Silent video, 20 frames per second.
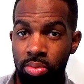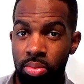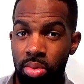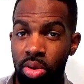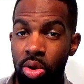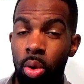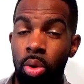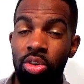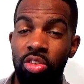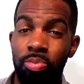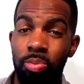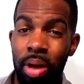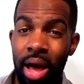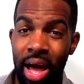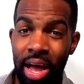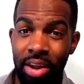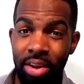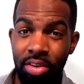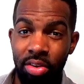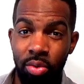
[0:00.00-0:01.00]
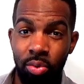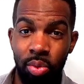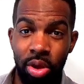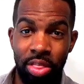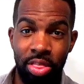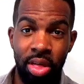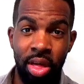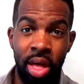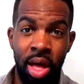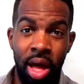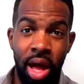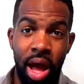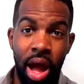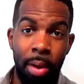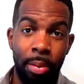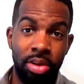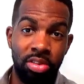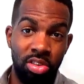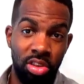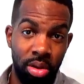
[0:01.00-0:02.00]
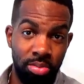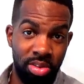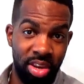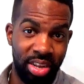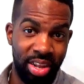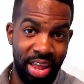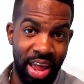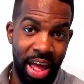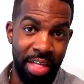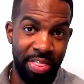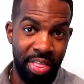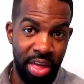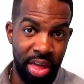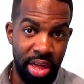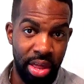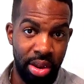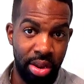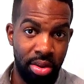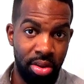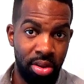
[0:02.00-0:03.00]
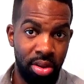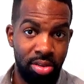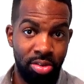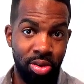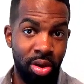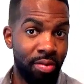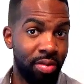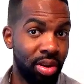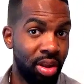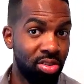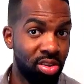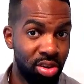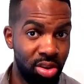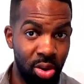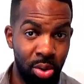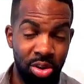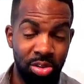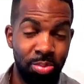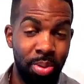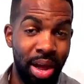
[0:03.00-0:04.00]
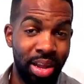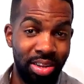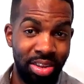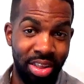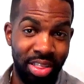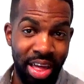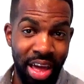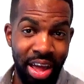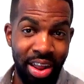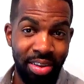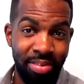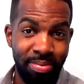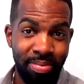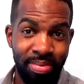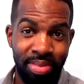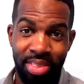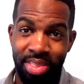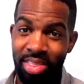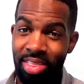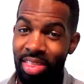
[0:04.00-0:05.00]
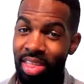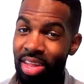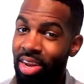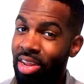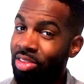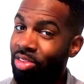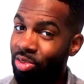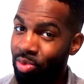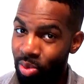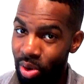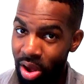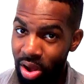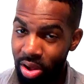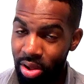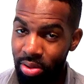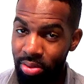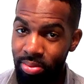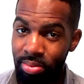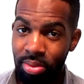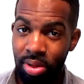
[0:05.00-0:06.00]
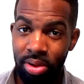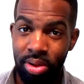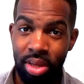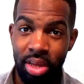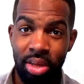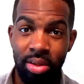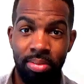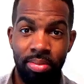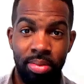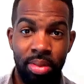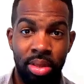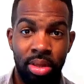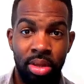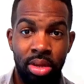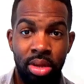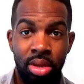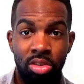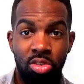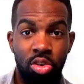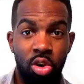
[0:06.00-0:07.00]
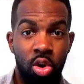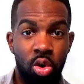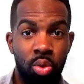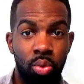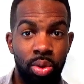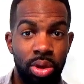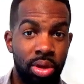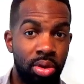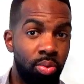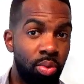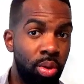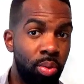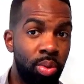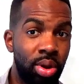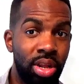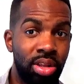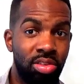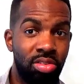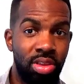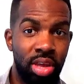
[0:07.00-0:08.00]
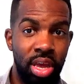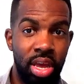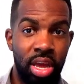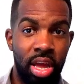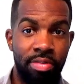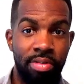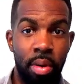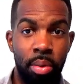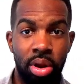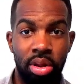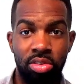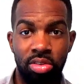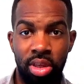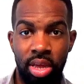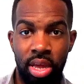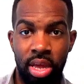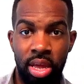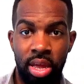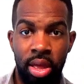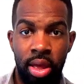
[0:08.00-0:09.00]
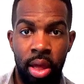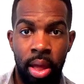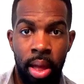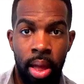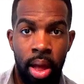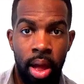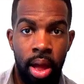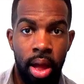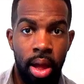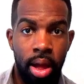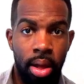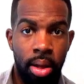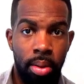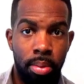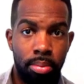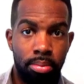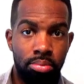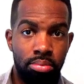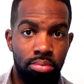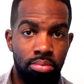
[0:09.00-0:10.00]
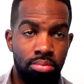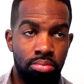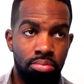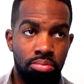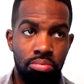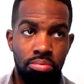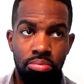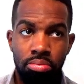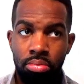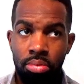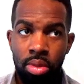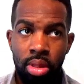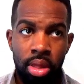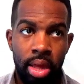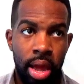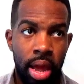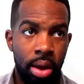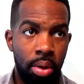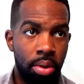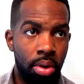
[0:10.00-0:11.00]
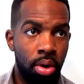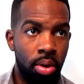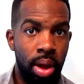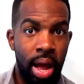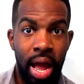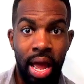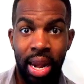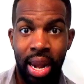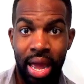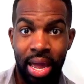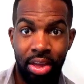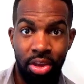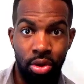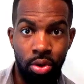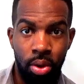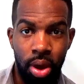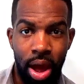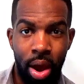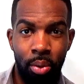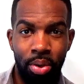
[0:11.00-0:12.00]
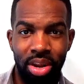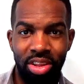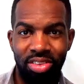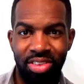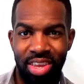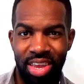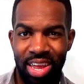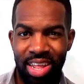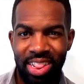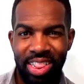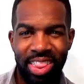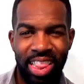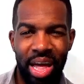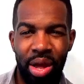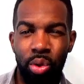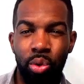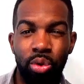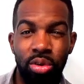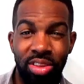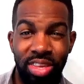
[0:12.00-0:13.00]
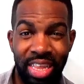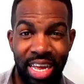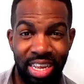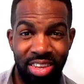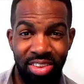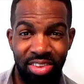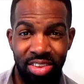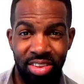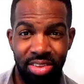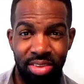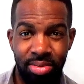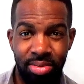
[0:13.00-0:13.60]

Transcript: correspond with our subject at the end. So if it doesn't correspond to that, then it's wrong, okay? So we wouldn't say, if I want to say, I don't know, I like you, I wouldn't say te gustas,